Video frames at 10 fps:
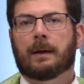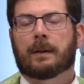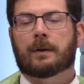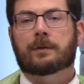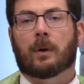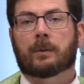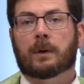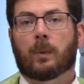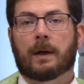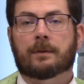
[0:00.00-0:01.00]
There's
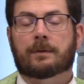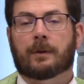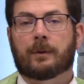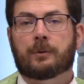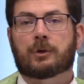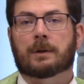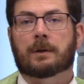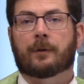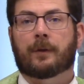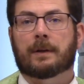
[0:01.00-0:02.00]
only one solution,
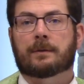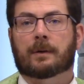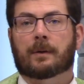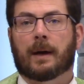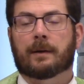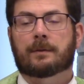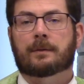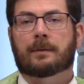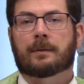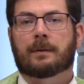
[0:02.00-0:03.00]
dear friends in
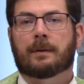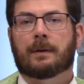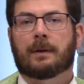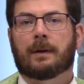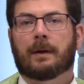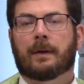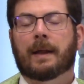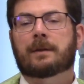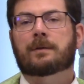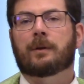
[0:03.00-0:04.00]
Christ.
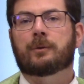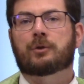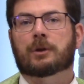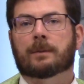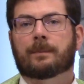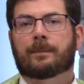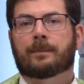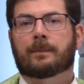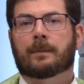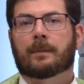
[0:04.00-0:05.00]
That solution
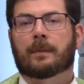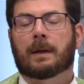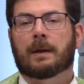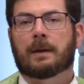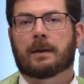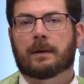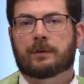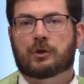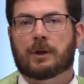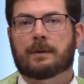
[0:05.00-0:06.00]

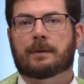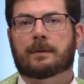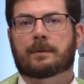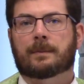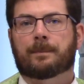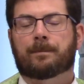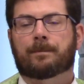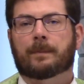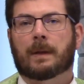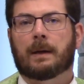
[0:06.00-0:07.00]
is Jesus,
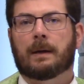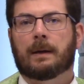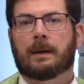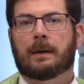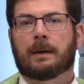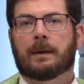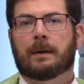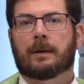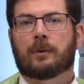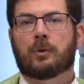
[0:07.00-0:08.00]

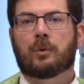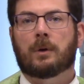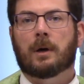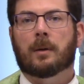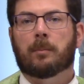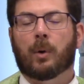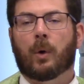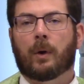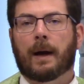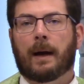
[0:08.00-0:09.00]
who
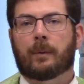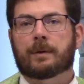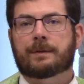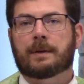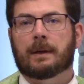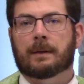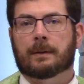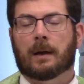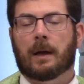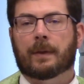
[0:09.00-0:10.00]
bore our
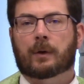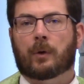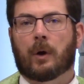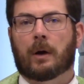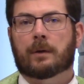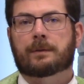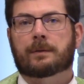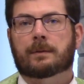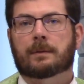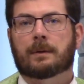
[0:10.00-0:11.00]
sin on the
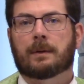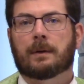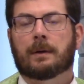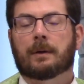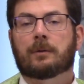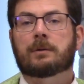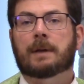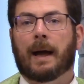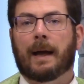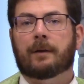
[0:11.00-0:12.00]
cross, who
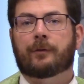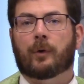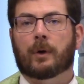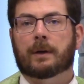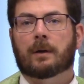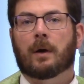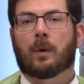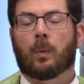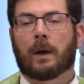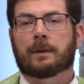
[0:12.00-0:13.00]
died for it
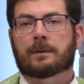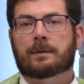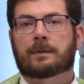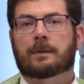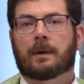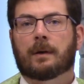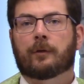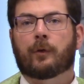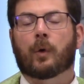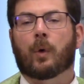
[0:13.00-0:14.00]
once
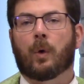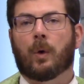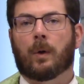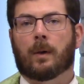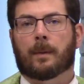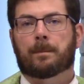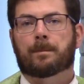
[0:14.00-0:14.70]
for all,